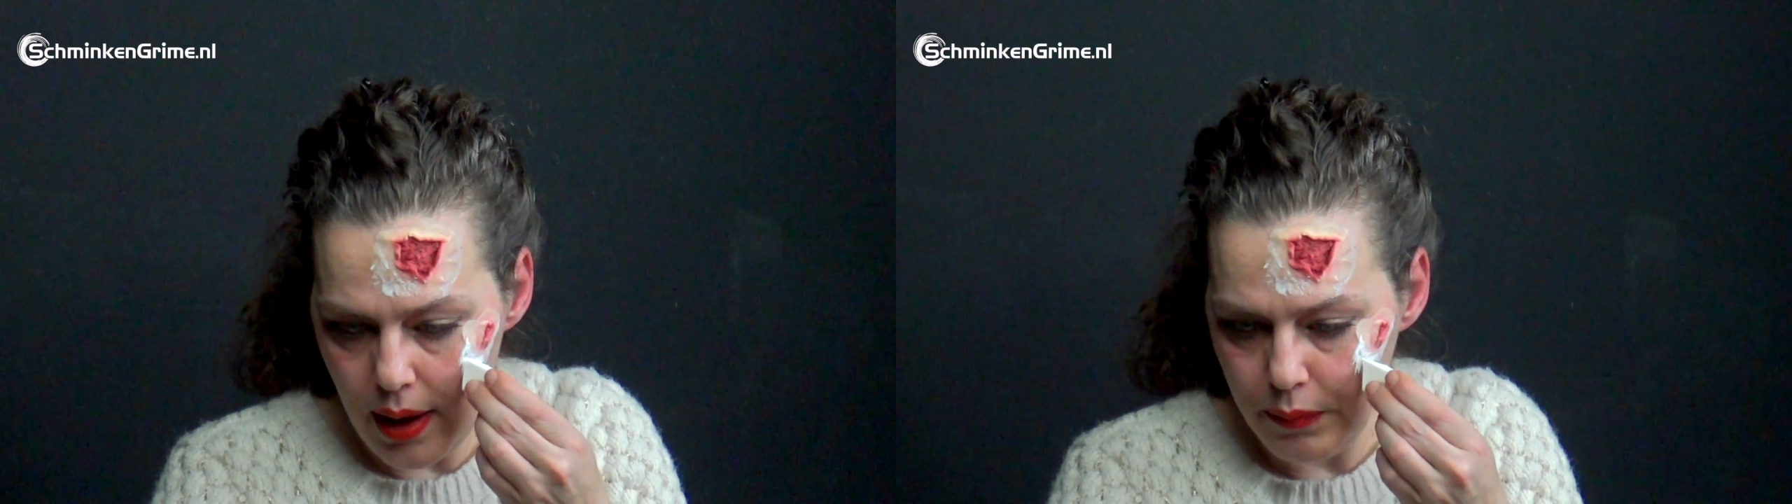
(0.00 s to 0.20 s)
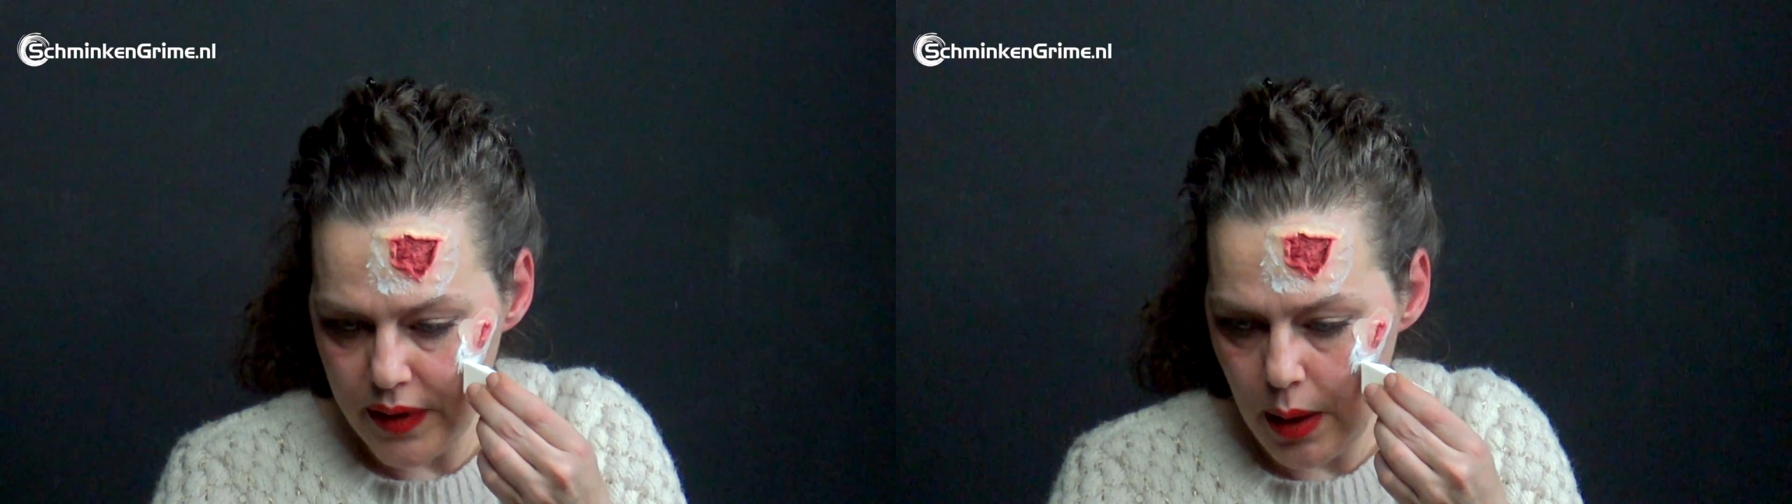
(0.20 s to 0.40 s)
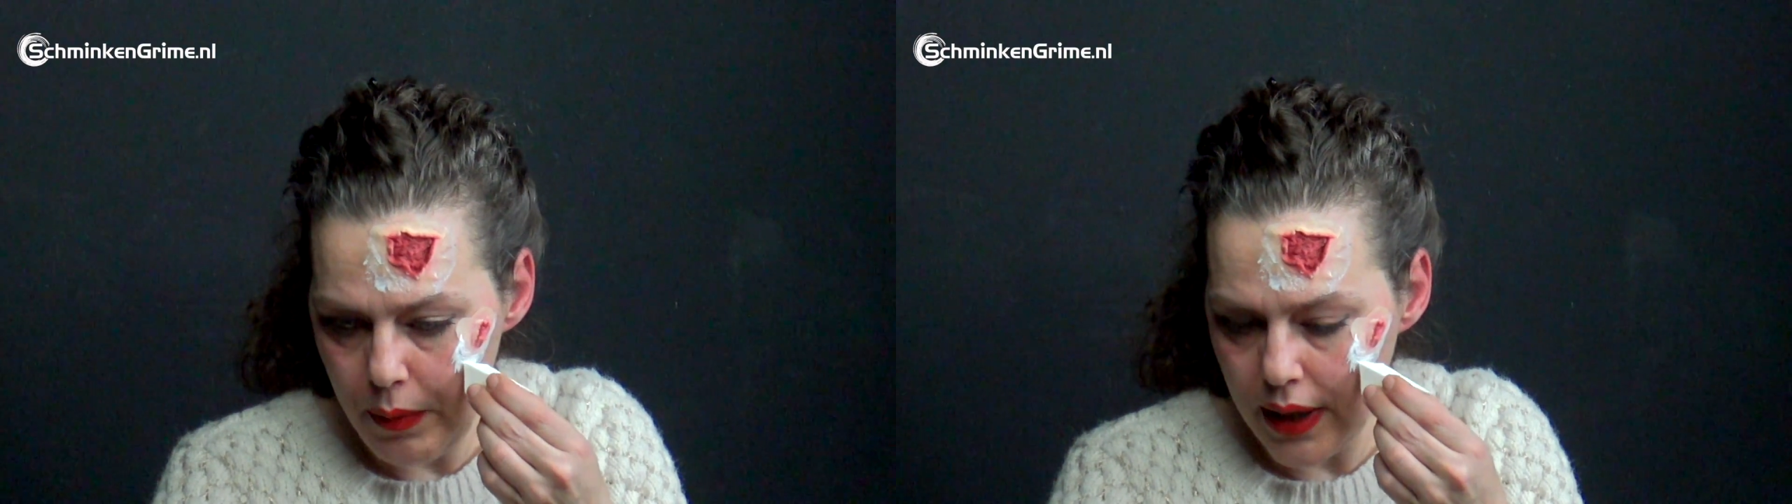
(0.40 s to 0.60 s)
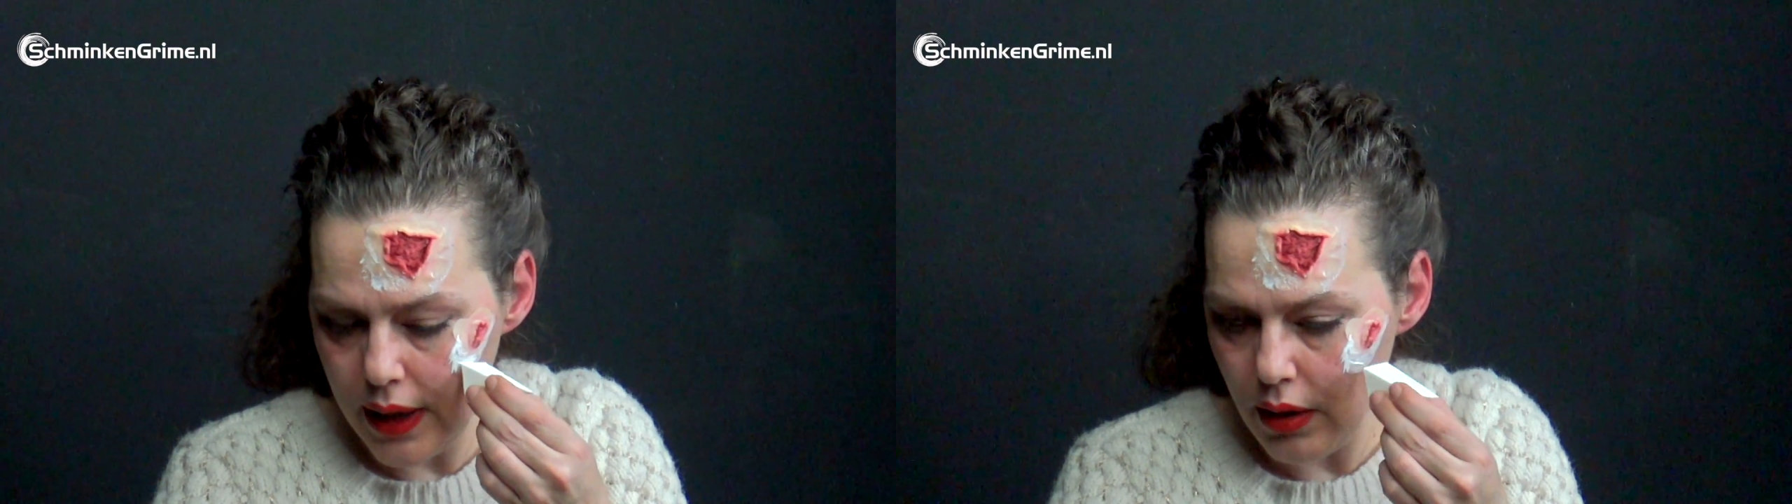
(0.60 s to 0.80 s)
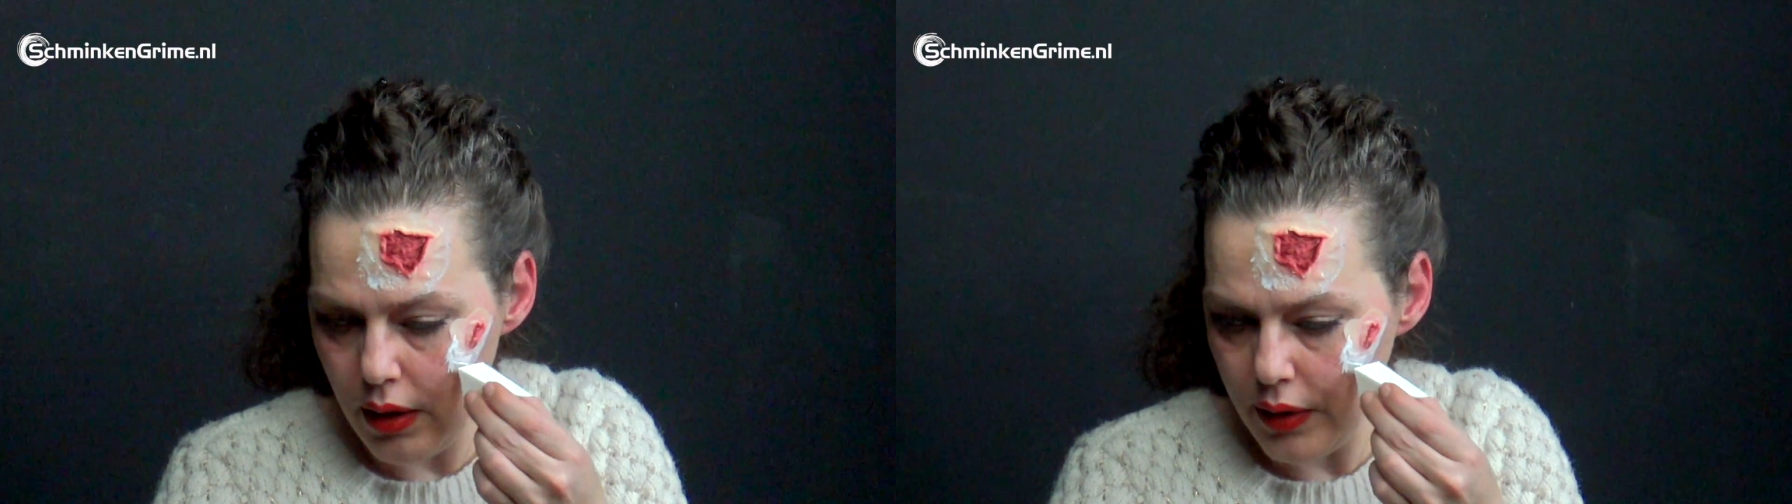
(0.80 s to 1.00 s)
I'm dabbing
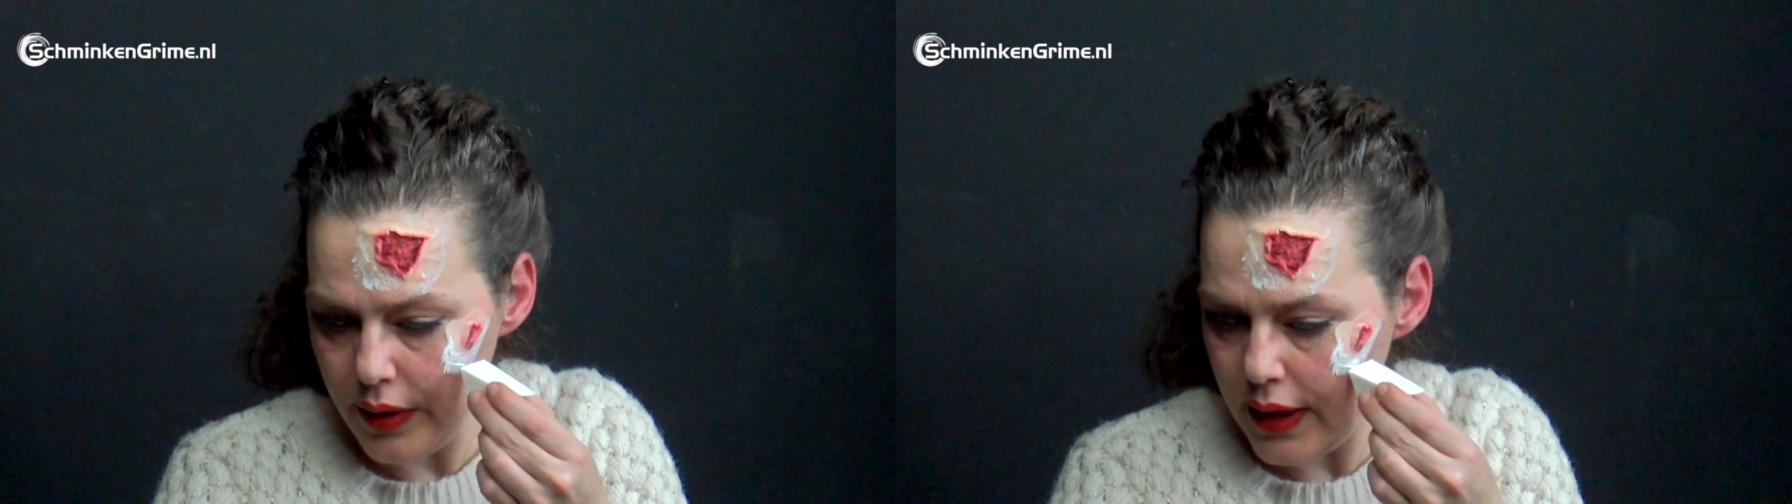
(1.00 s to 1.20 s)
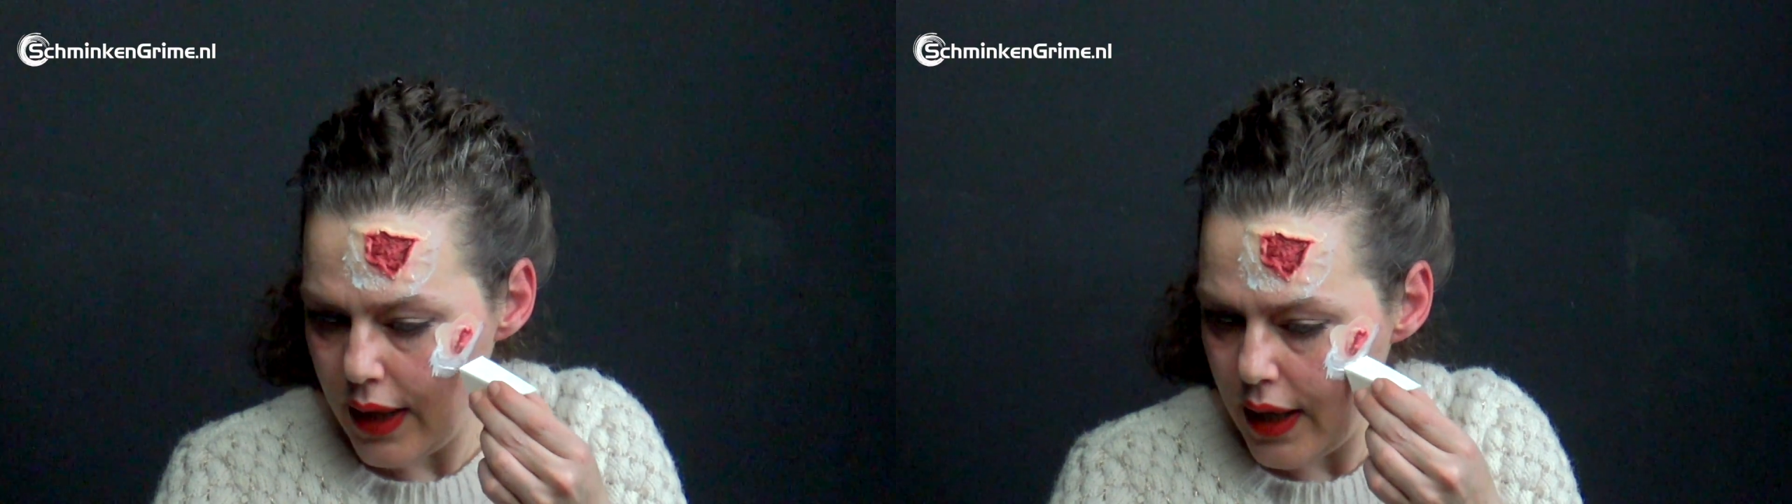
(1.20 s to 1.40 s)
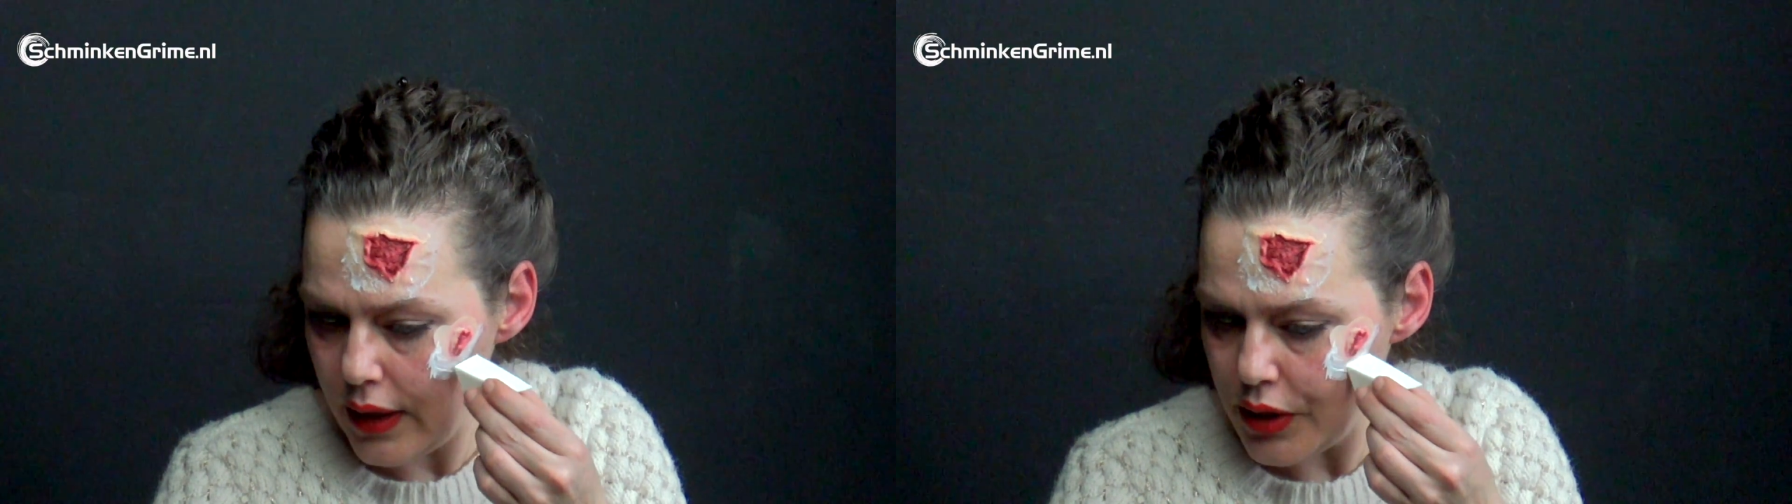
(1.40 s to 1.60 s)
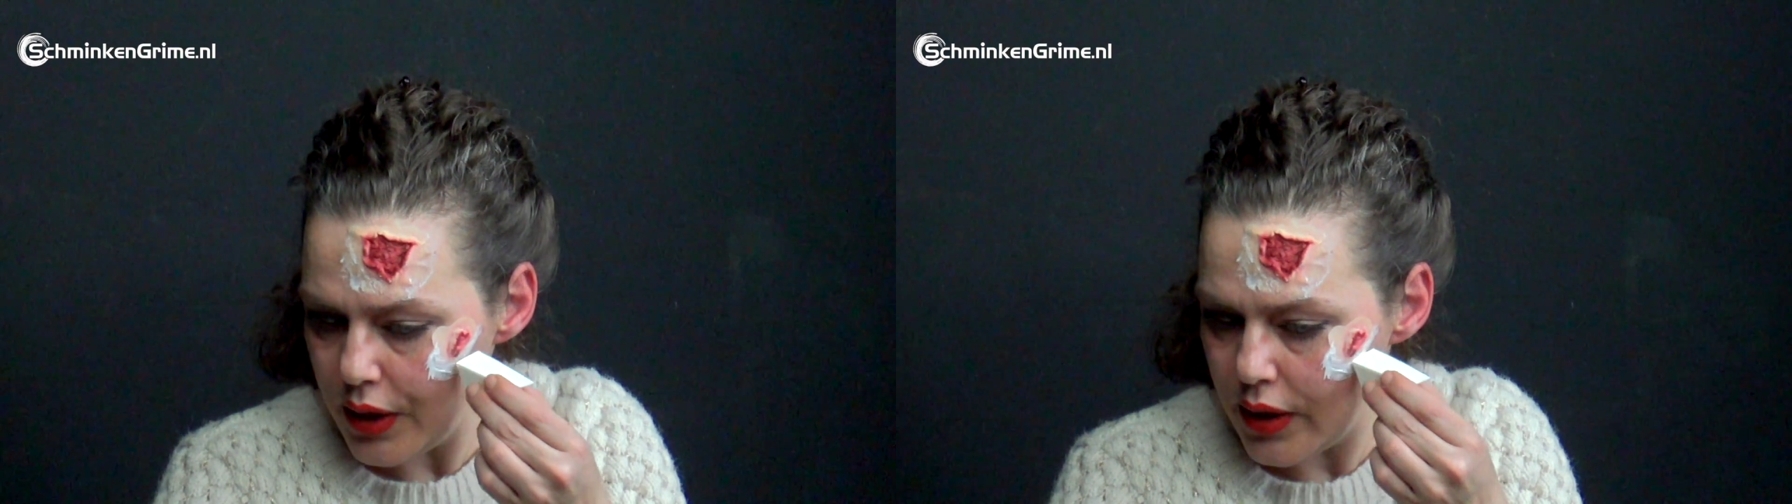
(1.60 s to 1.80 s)
it on the edge.